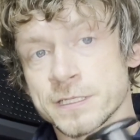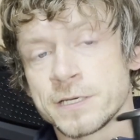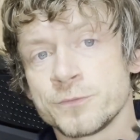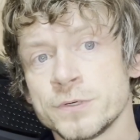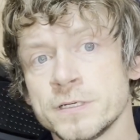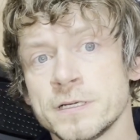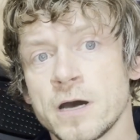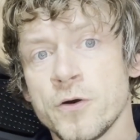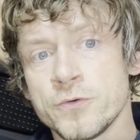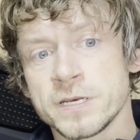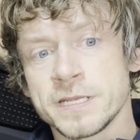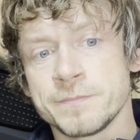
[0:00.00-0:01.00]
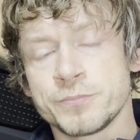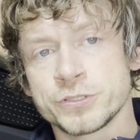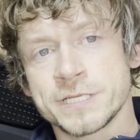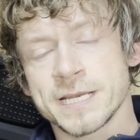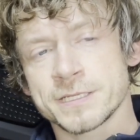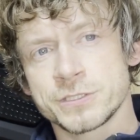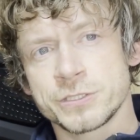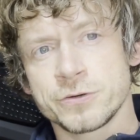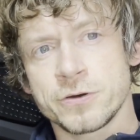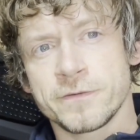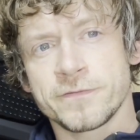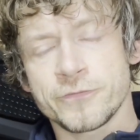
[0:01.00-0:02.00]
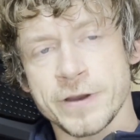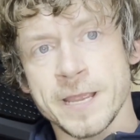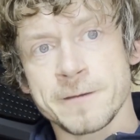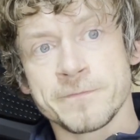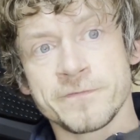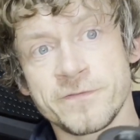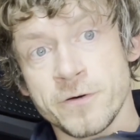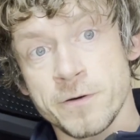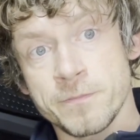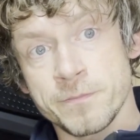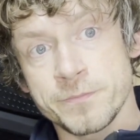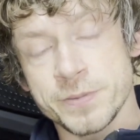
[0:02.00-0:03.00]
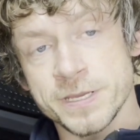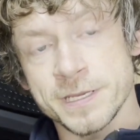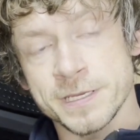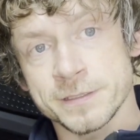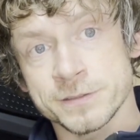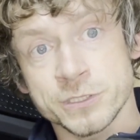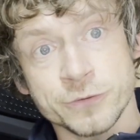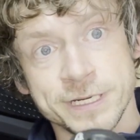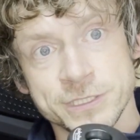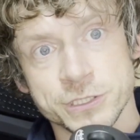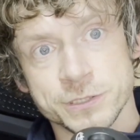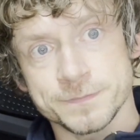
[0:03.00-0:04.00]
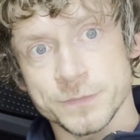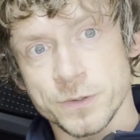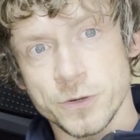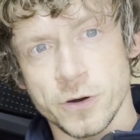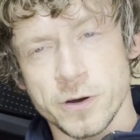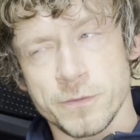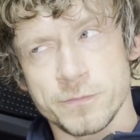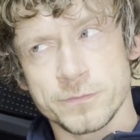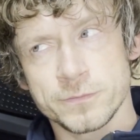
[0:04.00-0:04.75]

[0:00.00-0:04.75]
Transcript: It will only protect your frame from being scratched or